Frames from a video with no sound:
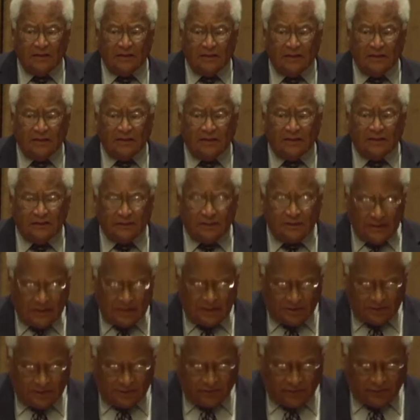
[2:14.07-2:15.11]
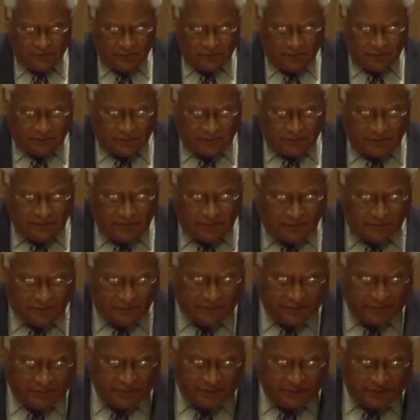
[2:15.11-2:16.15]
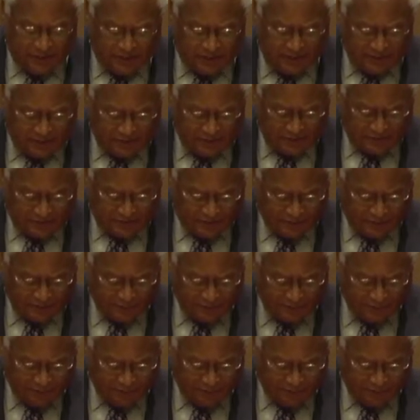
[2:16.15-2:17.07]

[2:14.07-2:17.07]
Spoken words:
Our earth desperately needs it.